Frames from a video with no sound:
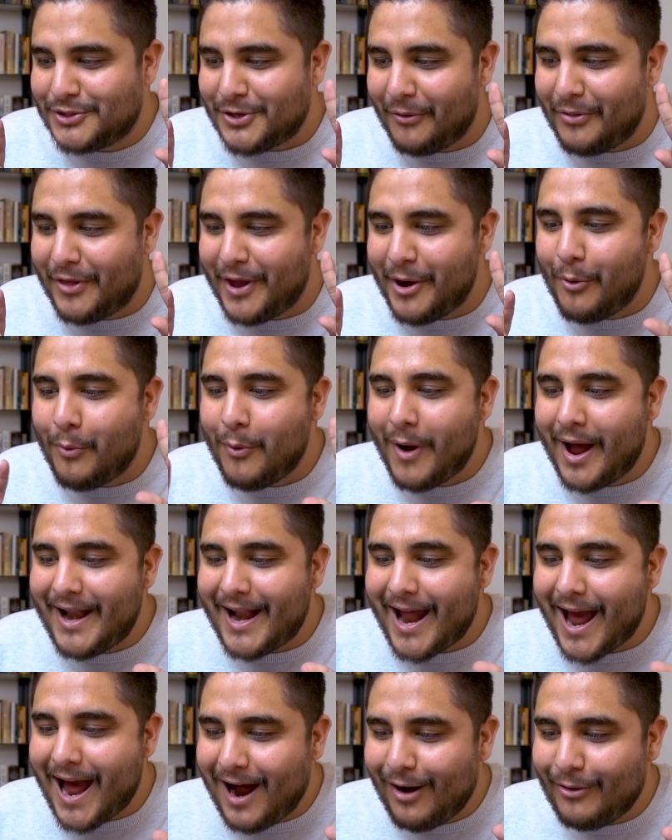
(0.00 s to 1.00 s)
"So they
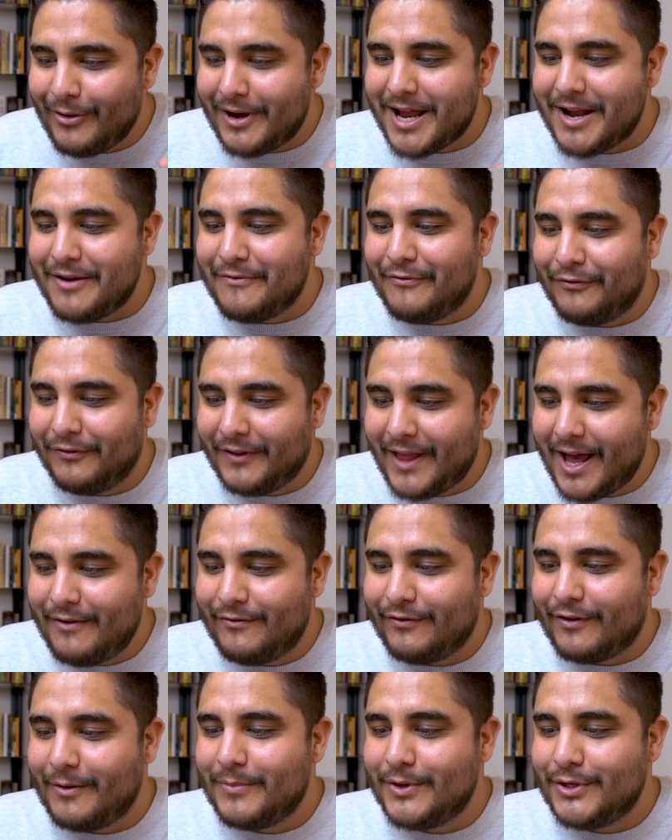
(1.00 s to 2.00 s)
went out and
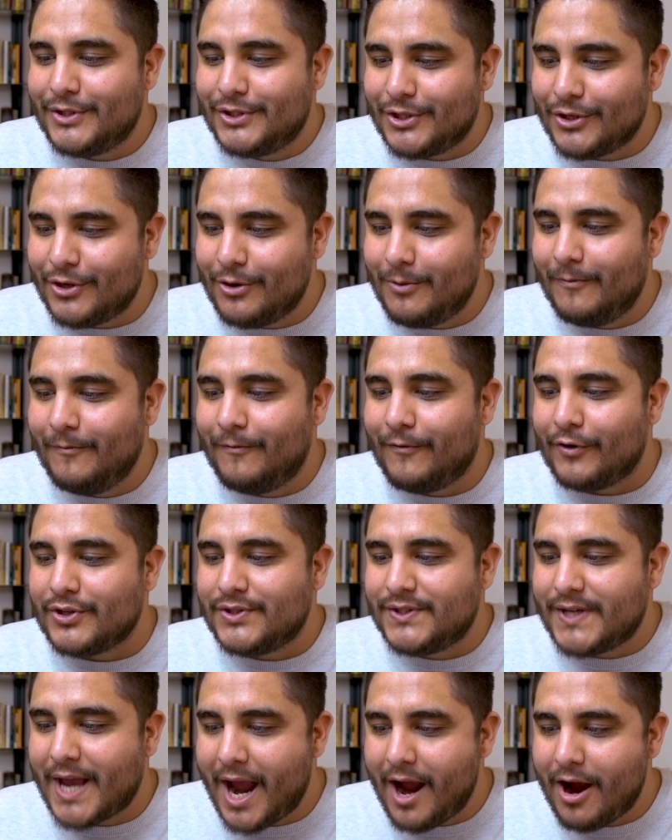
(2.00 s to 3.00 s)
fled from the tomb, for
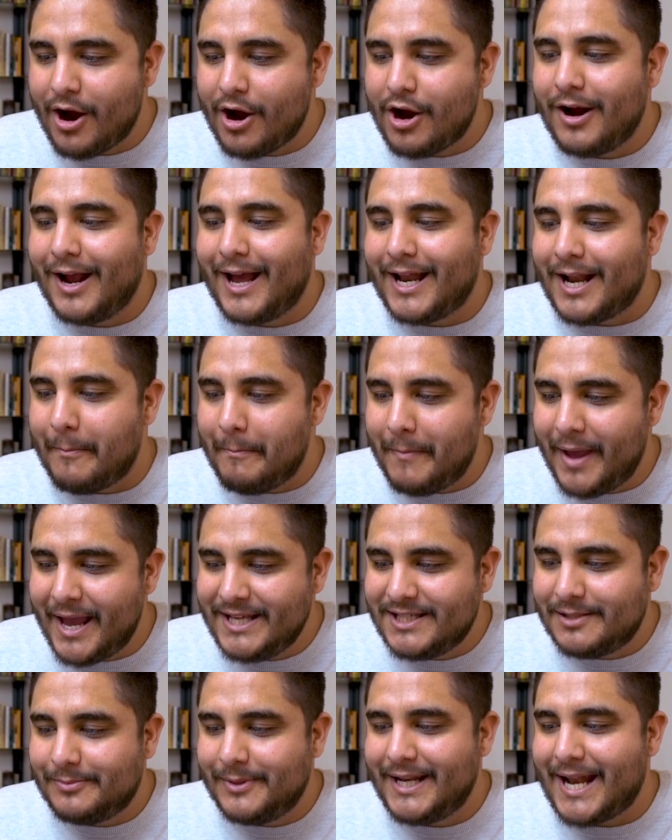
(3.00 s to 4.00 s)
terror and
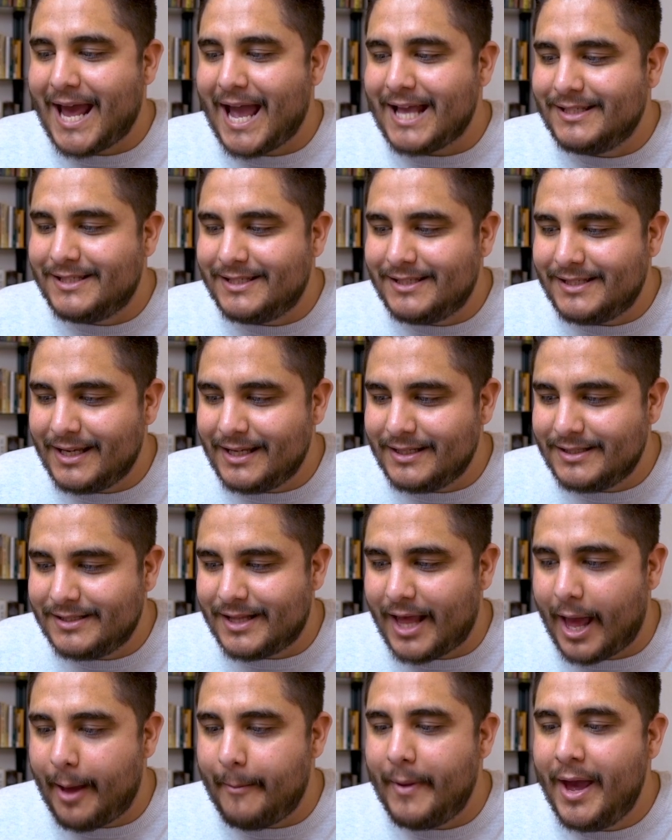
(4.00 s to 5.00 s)
amazement had
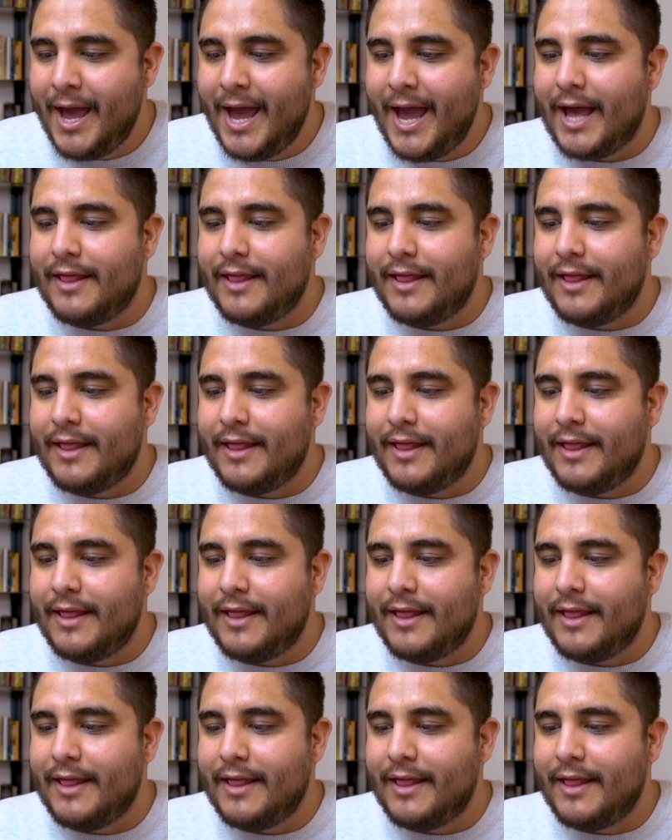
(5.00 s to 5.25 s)
seized them,